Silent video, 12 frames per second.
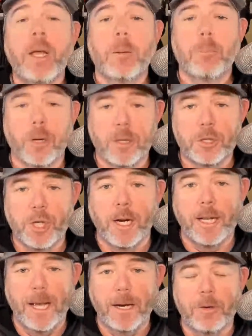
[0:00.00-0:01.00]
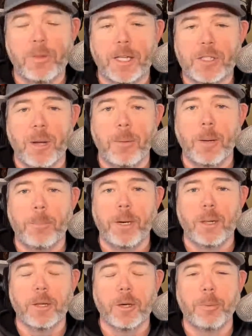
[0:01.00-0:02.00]
punter Johnny Hekker. That's coming up in
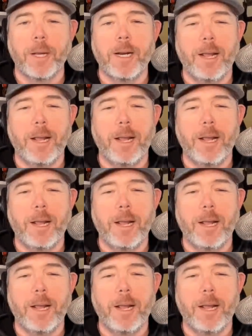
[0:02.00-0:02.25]
a little bit.